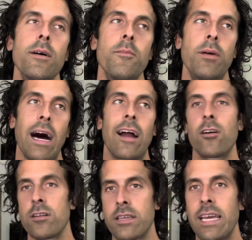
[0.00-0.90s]
But I
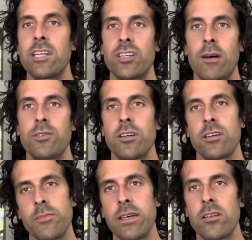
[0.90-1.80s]
heard getting jobs here
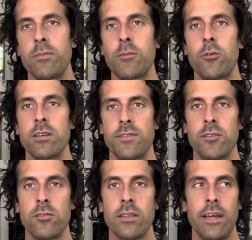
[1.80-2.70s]
could be a little bit more
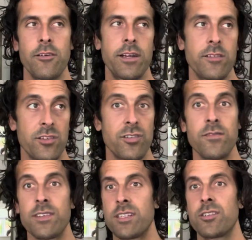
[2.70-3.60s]
difficult. I know here the
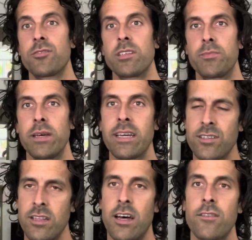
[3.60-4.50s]
service industry is big
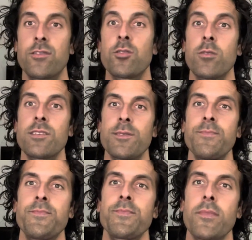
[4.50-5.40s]
because a lot of tourism.